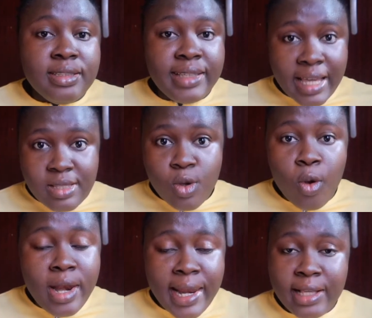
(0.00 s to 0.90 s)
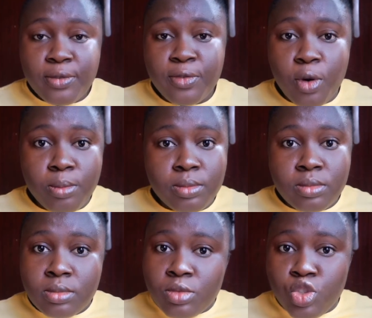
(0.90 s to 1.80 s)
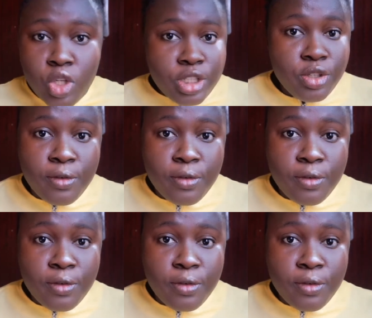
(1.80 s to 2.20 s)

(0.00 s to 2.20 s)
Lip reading: get or learn from joining your